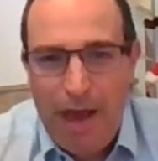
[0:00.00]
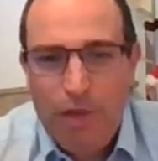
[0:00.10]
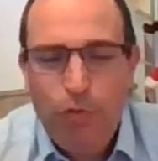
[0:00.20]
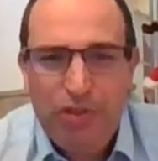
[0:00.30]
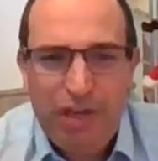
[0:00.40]

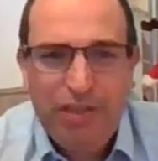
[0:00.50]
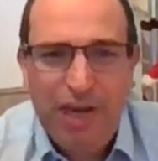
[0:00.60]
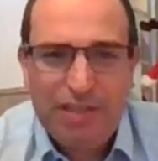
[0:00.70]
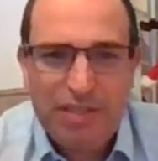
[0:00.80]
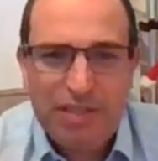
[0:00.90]
And what are
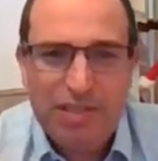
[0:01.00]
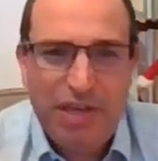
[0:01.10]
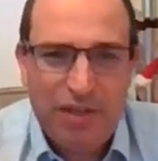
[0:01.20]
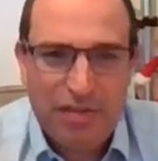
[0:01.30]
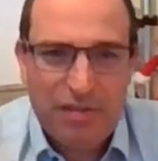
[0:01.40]
the lessons
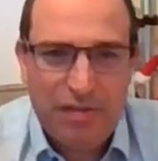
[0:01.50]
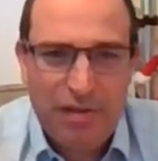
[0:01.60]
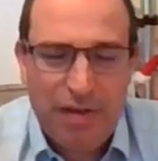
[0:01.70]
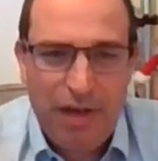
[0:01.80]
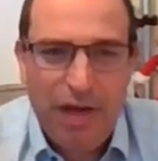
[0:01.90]
learned
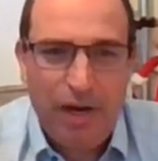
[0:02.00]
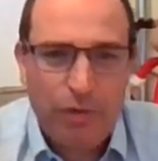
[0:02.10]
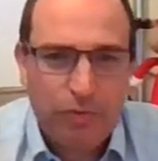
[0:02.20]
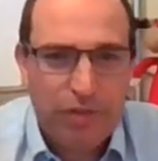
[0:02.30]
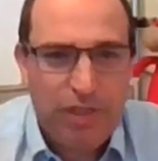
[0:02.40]

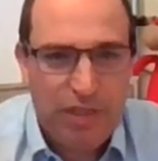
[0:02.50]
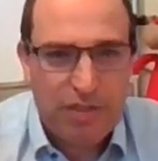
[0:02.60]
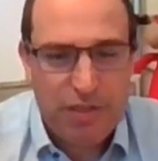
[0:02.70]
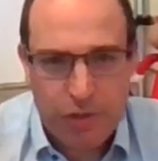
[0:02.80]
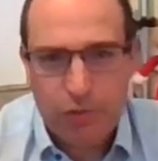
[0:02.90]
around
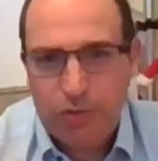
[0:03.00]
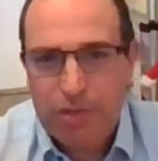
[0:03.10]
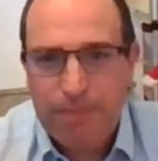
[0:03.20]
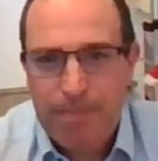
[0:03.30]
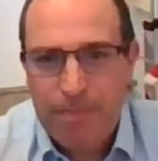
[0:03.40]
these
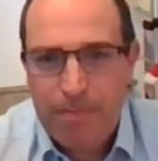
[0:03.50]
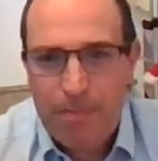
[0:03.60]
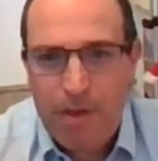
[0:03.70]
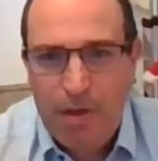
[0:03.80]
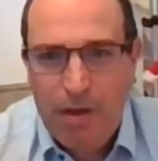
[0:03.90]
issues?
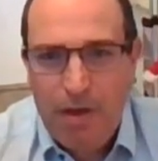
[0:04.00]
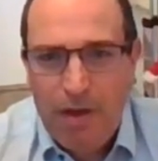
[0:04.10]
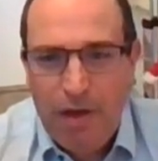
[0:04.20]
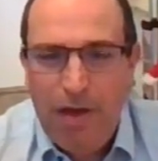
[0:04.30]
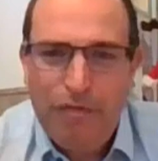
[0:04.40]

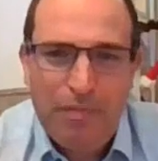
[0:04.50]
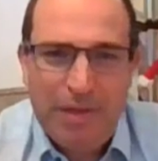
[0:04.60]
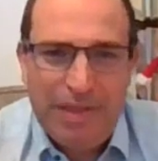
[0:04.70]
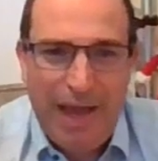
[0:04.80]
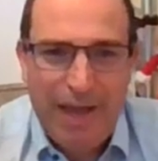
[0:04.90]

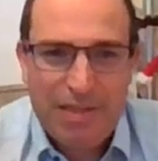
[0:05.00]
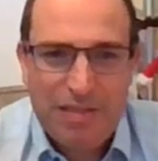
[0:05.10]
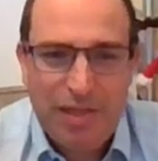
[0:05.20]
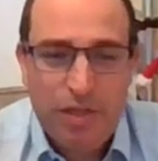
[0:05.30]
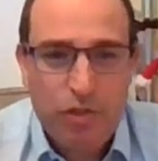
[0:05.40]
Government
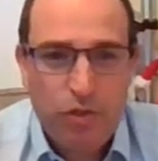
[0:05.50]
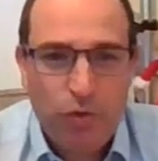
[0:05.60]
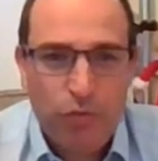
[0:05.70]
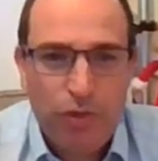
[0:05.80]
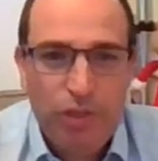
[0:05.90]
has its
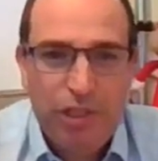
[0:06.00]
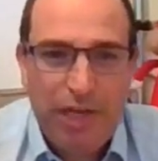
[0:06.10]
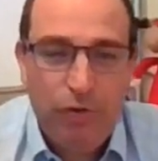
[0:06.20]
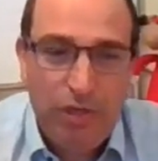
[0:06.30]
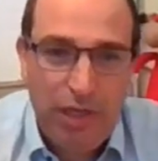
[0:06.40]
own ch
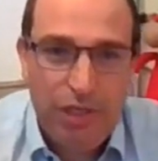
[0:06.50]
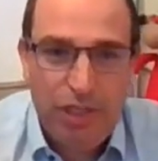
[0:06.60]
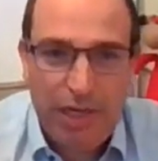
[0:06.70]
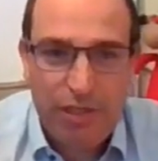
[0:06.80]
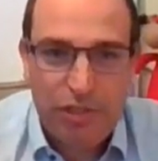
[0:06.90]

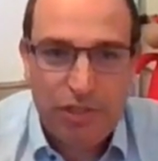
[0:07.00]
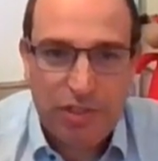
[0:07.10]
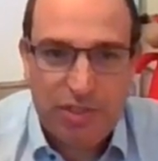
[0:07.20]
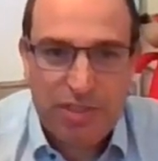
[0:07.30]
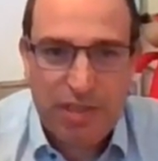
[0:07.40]
unique
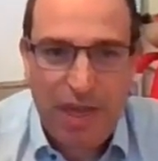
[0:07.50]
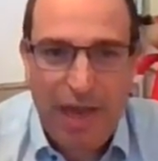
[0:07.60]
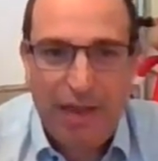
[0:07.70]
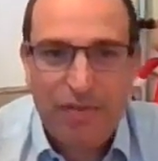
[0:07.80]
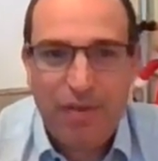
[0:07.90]
challenges
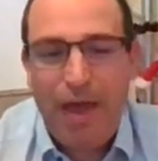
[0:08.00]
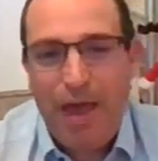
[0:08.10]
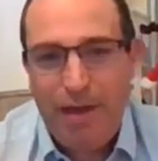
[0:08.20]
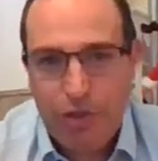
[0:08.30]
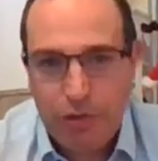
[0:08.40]
and
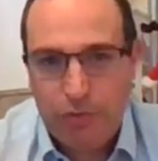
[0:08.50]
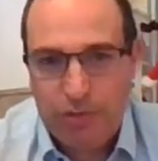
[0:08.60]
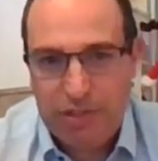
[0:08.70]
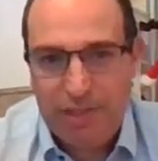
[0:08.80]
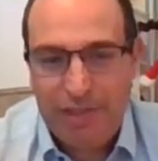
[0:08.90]

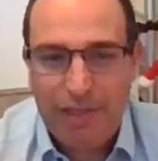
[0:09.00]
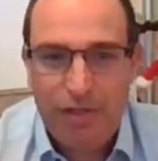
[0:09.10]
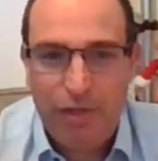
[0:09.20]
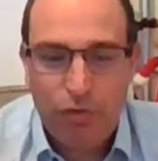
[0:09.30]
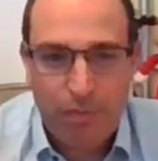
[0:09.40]
issues
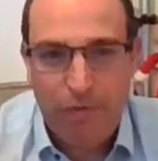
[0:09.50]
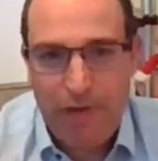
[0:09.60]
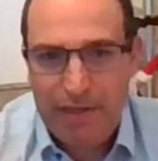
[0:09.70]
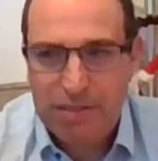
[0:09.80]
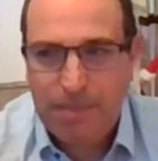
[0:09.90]
that need to be
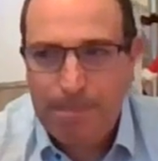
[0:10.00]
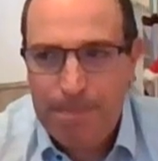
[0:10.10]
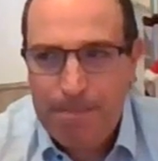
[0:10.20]
faced.